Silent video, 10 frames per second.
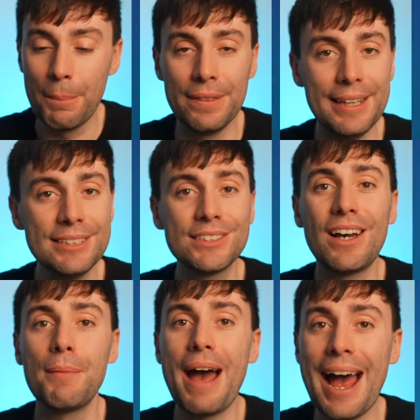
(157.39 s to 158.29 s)
but this
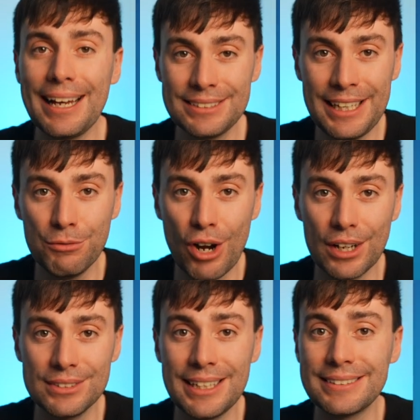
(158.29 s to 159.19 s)
time, as he
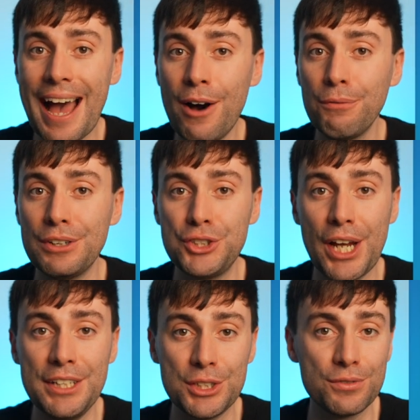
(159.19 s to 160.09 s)
runs, his outfit
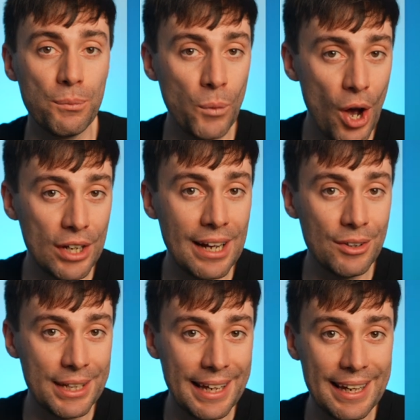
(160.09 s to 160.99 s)
changes from
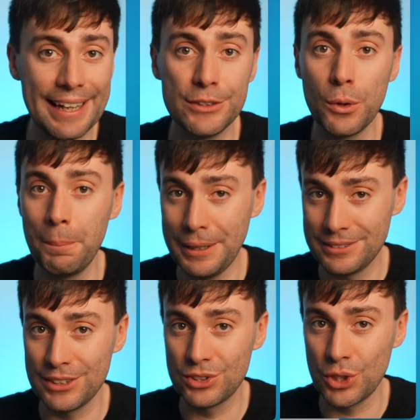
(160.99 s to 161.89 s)
workout gear into a
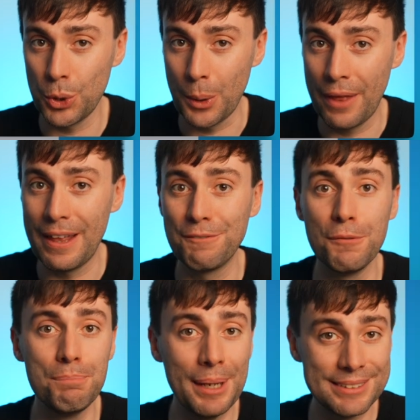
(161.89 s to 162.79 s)
business suit, and then
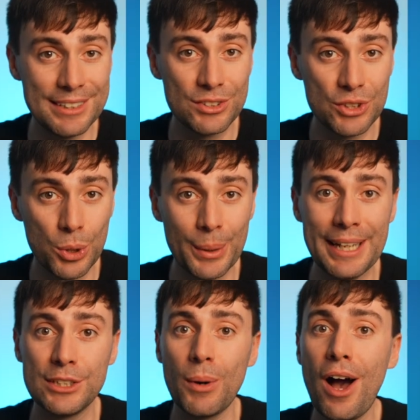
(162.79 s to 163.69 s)
from business suit
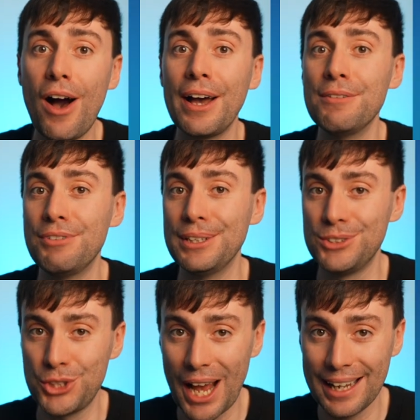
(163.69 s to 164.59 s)
into a high-vis
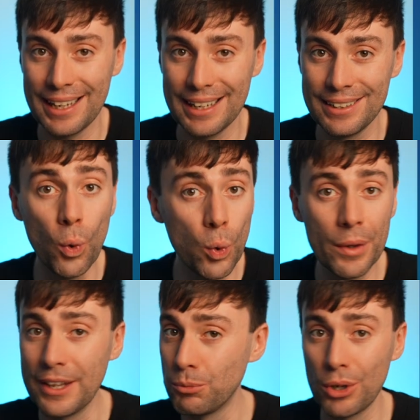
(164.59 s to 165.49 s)
jacket, all
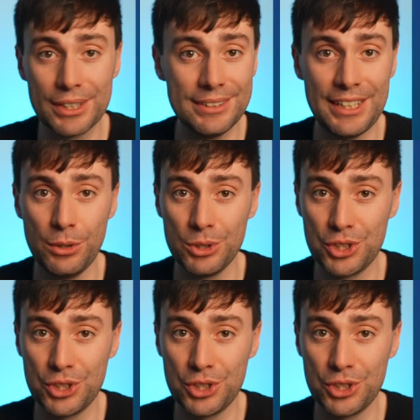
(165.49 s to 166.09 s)
within one continuous